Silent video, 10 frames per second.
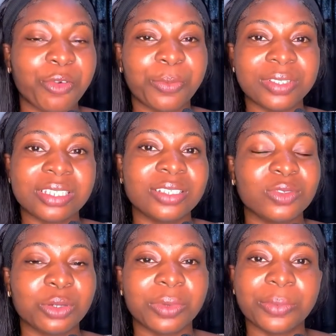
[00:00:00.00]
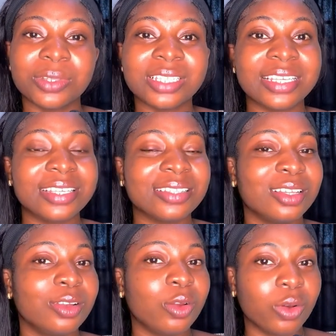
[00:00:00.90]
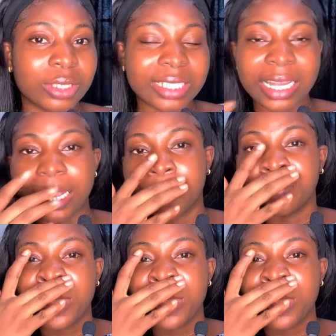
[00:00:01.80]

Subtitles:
for Positive Talk by Beauty is a lot. Like,